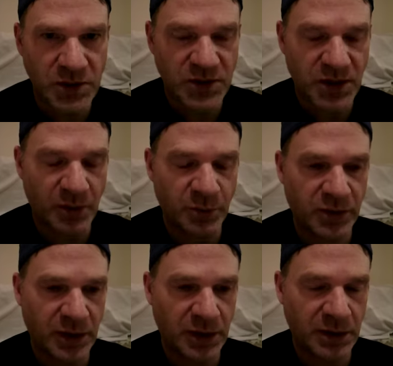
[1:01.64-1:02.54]

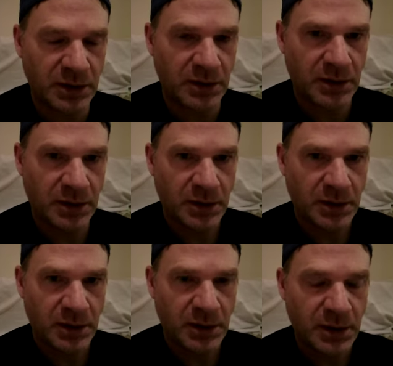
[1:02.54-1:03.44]
something
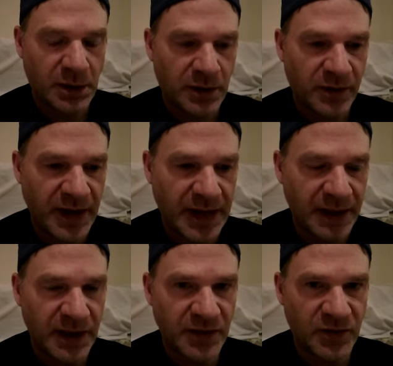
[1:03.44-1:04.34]
that
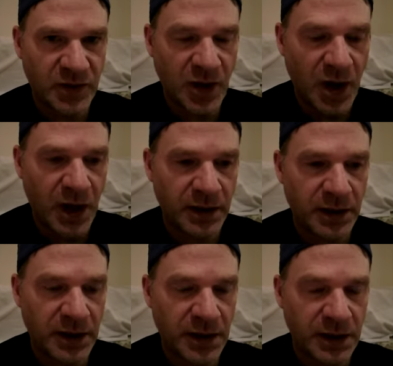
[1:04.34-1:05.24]
is not
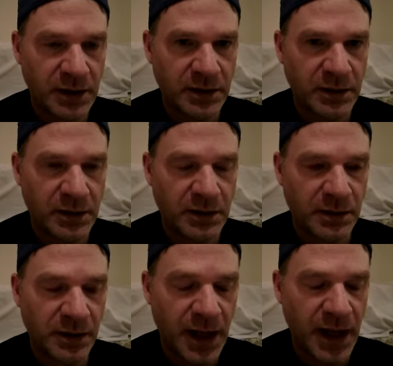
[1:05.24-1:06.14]
in
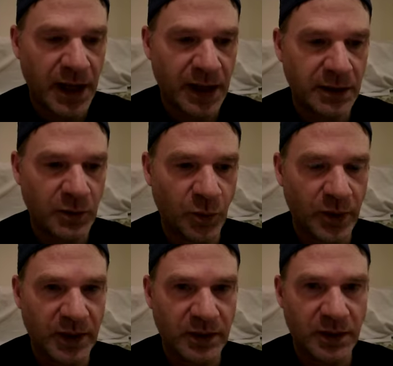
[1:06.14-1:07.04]
line
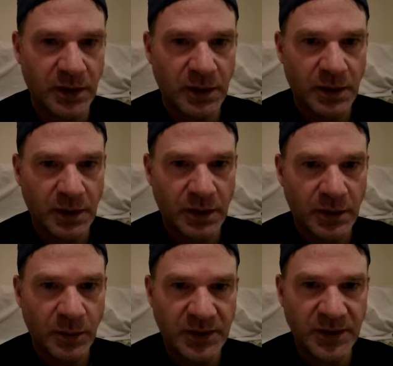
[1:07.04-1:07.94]
with
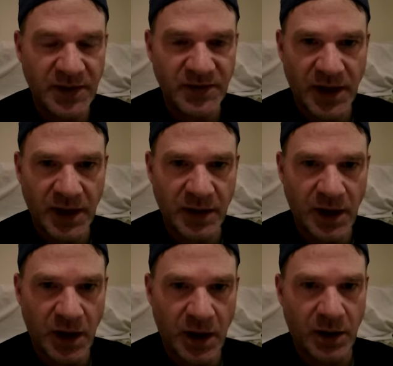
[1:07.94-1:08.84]
what they say they
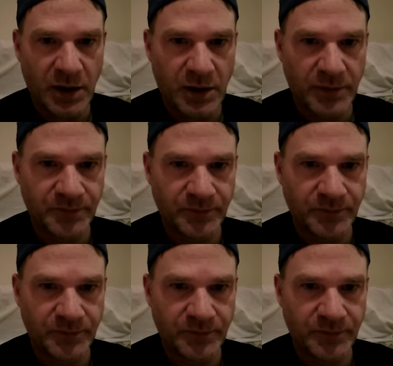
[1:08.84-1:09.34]
are.